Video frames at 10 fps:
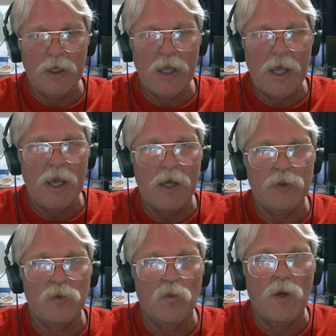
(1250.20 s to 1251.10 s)

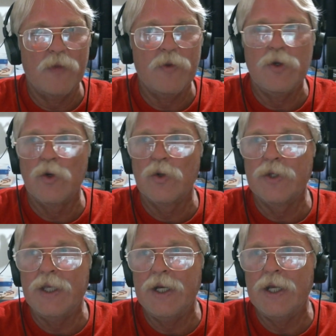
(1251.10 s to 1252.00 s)
and whether you're
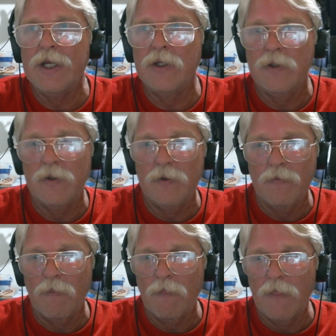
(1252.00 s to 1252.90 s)
getting
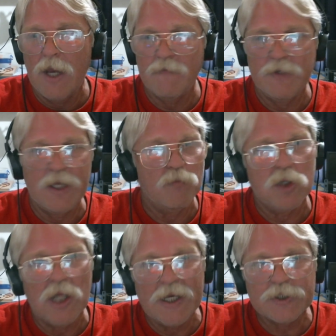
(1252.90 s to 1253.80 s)
everything
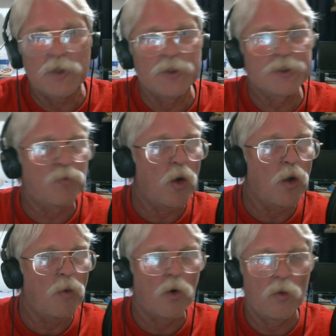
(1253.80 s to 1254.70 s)
placed on the
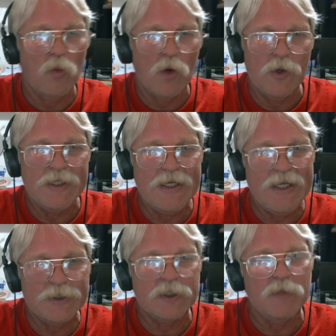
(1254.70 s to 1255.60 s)
spoil board where it
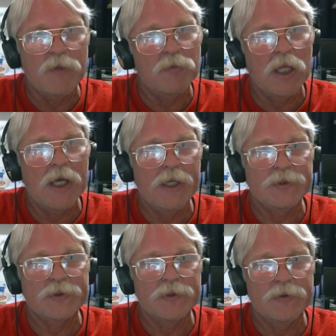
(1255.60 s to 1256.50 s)
needs to be
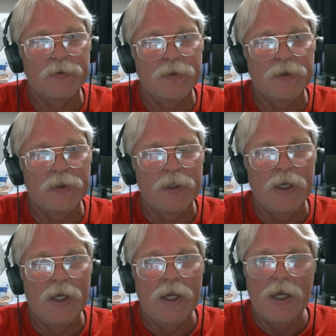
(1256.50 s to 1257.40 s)
placed.
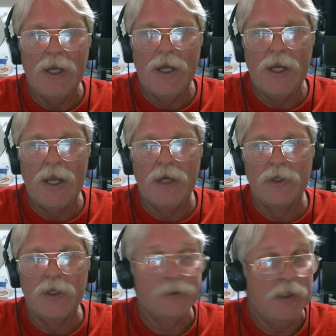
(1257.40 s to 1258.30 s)

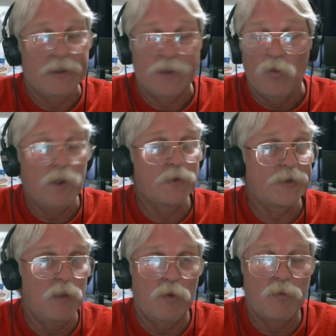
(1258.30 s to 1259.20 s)
And it's, it's a real
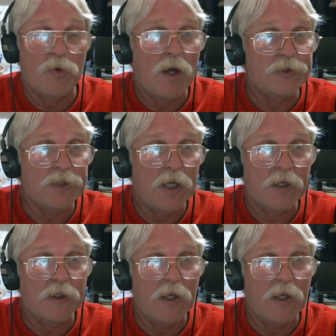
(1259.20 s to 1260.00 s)
simple project.